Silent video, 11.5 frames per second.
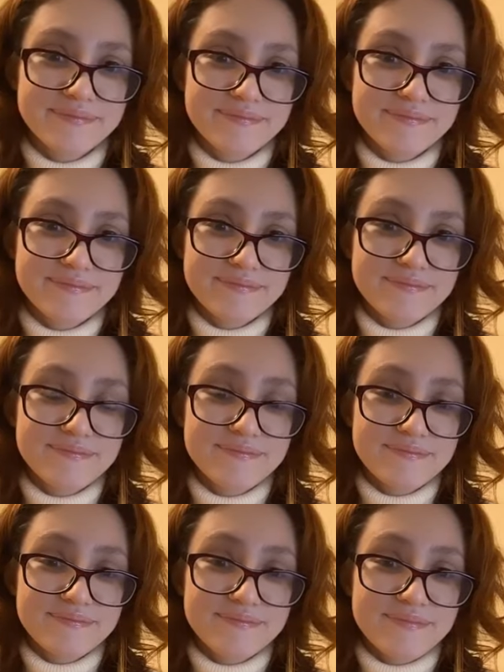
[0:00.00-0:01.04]

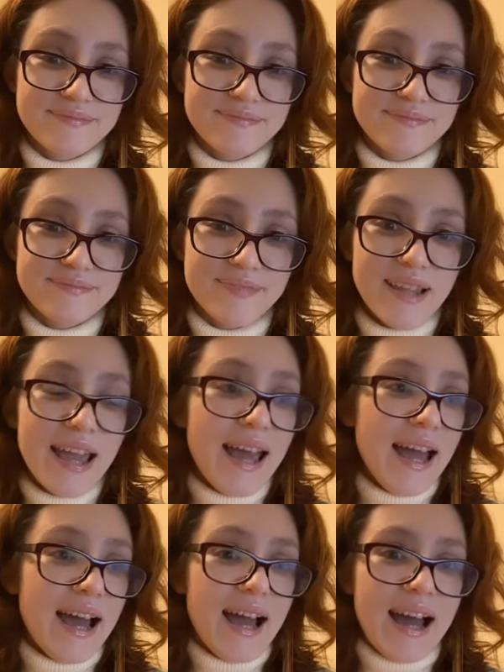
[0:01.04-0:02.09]
Nothing is said.